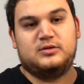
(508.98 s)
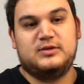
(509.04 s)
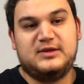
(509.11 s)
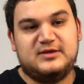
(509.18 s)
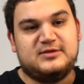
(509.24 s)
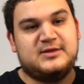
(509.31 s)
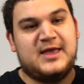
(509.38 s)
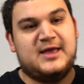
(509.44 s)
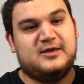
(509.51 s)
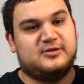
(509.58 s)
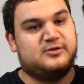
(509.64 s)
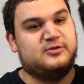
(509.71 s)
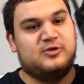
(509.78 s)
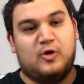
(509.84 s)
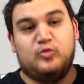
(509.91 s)
these
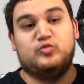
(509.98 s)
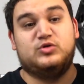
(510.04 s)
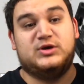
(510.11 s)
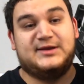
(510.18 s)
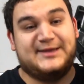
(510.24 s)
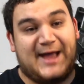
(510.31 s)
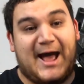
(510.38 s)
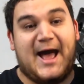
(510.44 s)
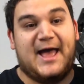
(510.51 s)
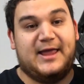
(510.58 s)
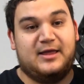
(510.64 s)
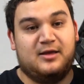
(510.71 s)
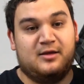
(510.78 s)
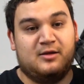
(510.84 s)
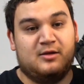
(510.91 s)
tanks don't die,
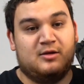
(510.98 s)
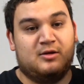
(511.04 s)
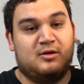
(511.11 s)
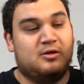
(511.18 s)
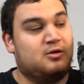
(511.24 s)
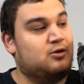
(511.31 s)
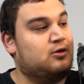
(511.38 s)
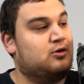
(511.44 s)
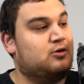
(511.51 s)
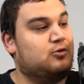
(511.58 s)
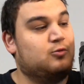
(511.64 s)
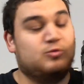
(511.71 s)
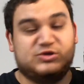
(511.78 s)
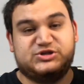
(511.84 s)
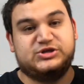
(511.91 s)

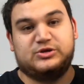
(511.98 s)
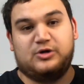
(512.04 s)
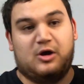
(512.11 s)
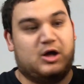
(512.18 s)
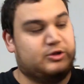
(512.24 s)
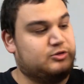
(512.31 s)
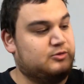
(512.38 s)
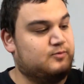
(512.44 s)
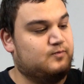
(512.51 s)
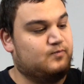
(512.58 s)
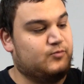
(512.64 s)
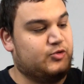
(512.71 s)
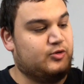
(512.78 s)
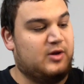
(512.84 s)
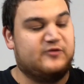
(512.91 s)
which is awesome.
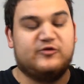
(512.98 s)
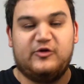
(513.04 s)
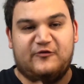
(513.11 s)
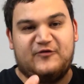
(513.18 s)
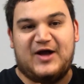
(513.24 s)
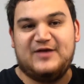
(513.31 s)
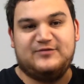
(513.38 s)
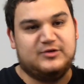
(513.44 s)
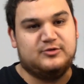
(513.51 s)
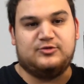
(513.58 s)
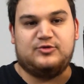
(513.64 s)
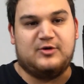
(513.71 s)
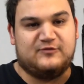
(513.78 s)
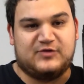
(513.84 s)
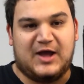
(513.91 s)
So every 5 years
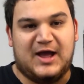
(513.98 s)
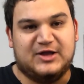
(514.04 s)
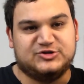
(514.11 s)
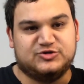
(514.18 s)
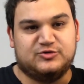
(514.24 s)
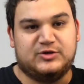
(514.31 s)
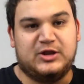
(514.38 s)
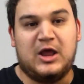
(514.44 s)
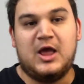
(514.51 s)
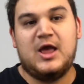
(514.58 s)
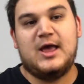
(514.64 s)
you have to hydro it.